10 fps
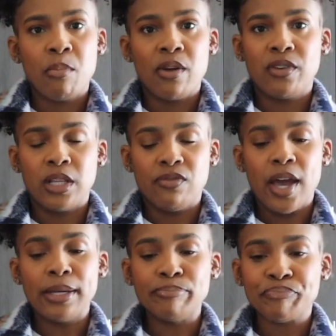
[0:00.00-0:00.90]
perfectly
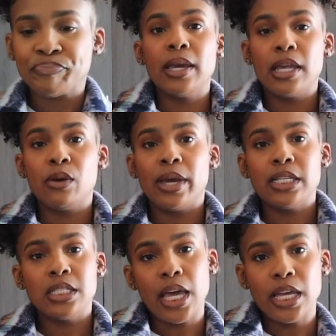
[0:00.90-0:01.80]
fine. But
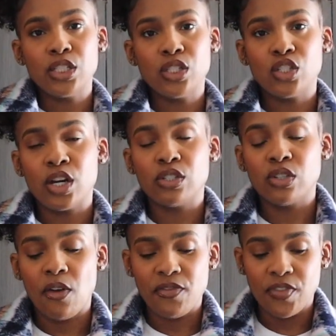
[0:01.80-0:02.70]
anyways, that is the church
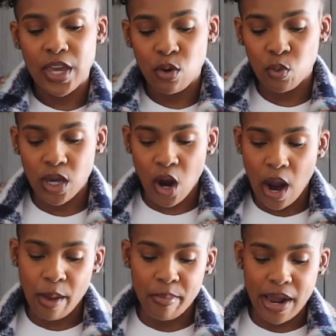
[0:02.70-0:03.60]
fit. We
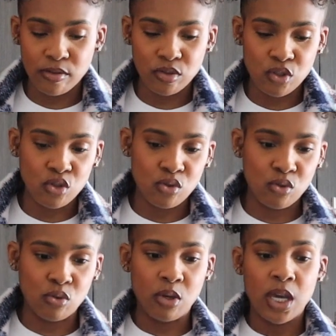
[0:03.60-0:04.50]
are about
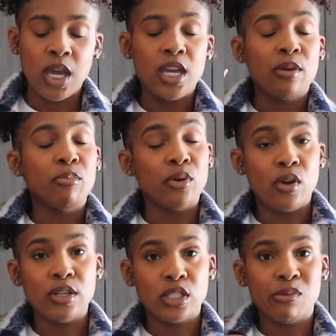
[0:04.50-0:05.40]
to put
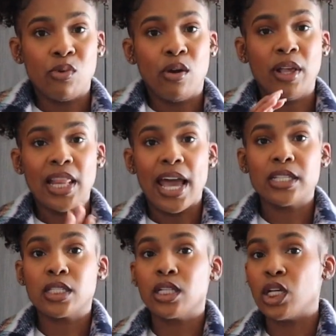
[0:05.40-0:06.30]
on some more
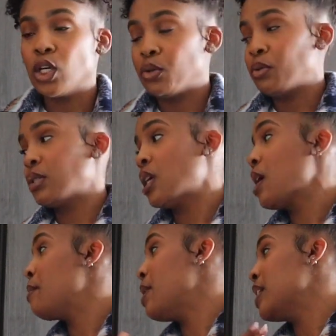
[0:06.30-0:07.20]
relaxed clothes,
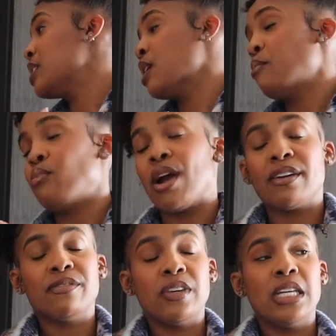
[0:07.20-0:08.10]
make some
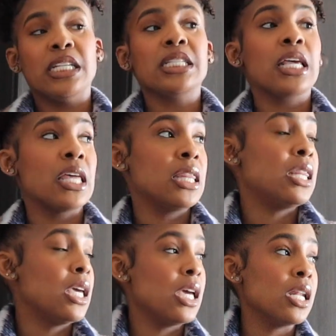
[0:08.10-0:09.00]
breakfast, and
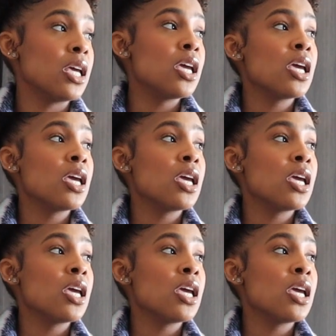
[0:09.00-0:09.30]
then